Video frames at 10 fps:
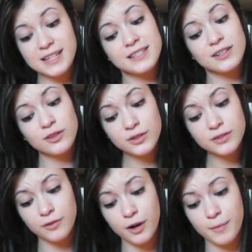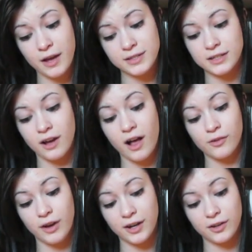a secluded farmhouse in
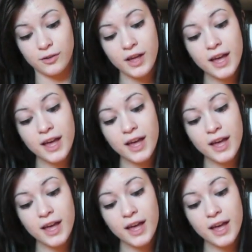Colorado.